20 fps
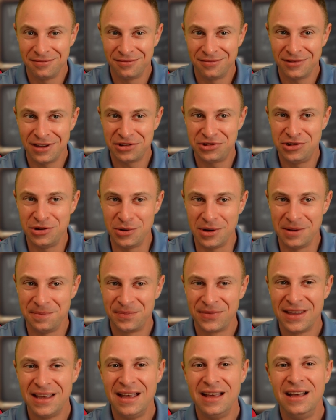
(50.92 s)
Let's do it.
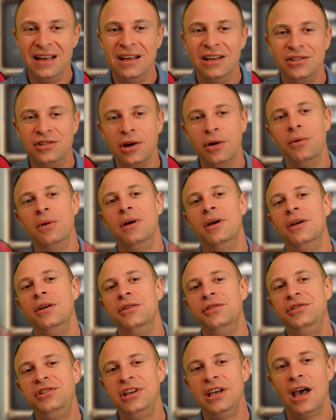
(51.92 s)
So,
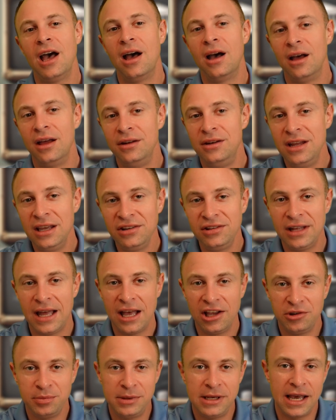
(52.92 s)
NIST
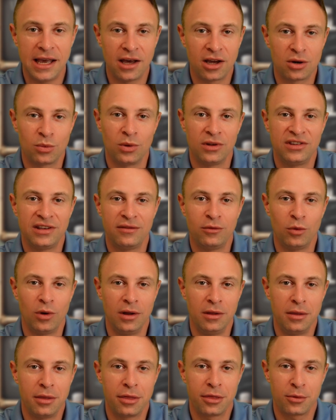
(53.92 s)
SP
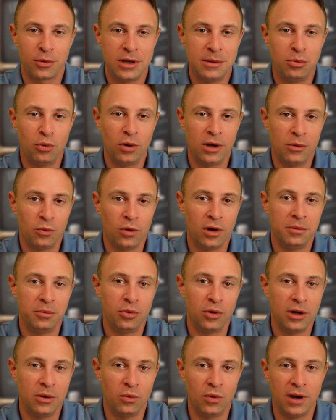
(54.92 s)
800-171
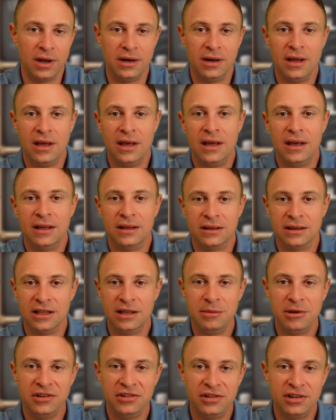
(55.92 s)
3.1.1.
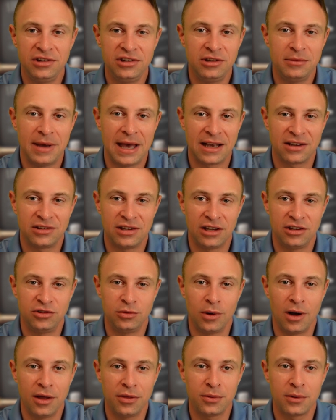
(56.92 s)
Limit system access
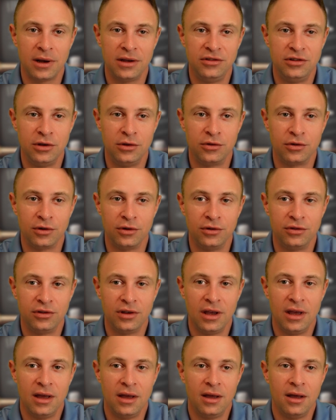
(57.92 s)
to authorized
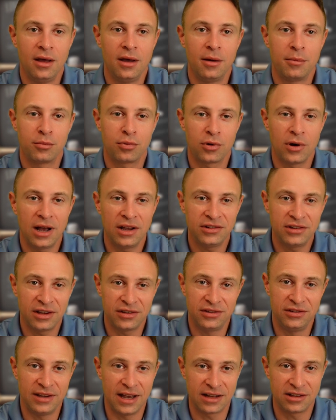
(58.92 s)
users,
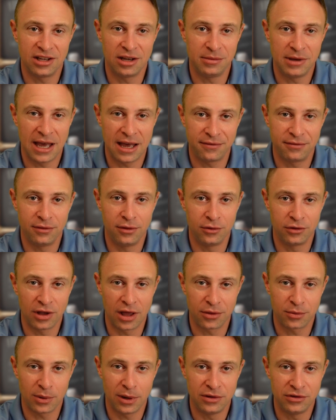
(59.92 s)
processes acting on behalf of those
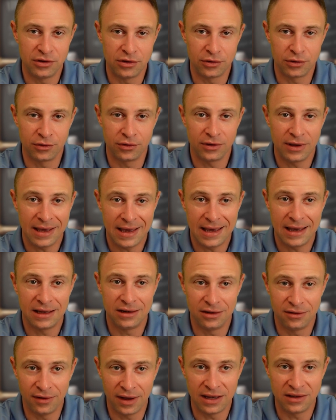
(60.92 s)
authorized users, and
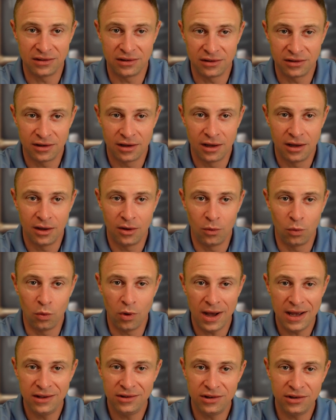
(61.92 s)
devices.
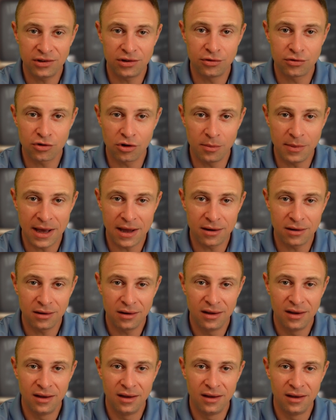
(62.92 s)
Why does this control
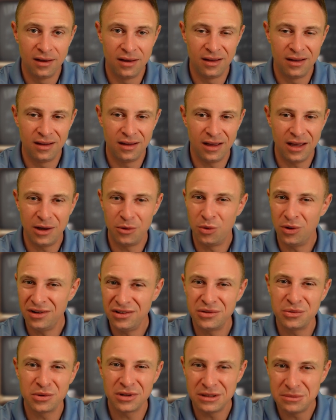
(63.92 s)
matter? And what
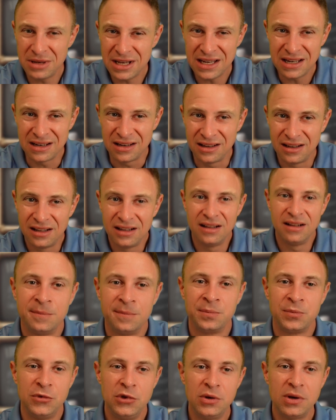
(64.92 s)
does it really mean?
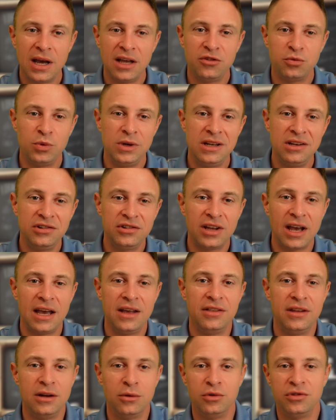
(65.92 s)
You guys, we
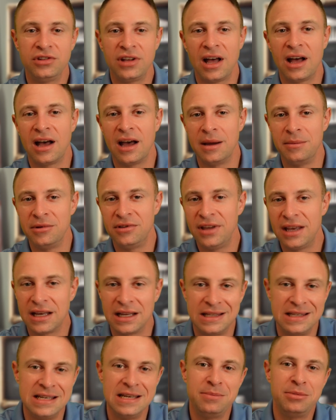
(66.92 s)
decided that it was time to take
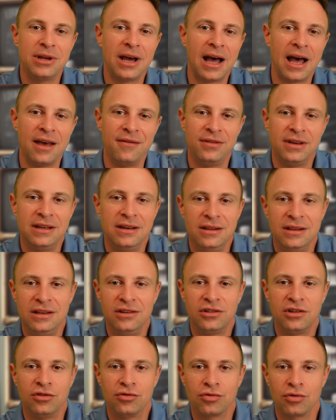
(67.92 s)
a deep dive into
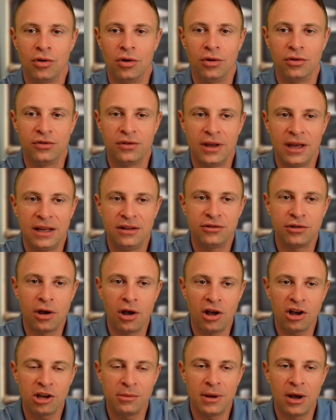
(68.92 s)
these controls and
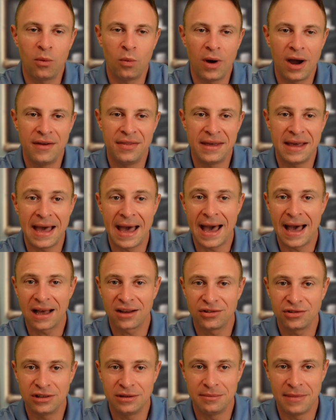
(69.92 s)
talk about why they
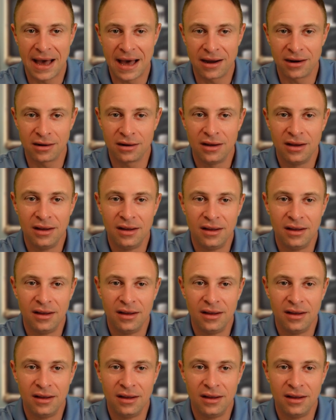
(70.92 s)
actually matter.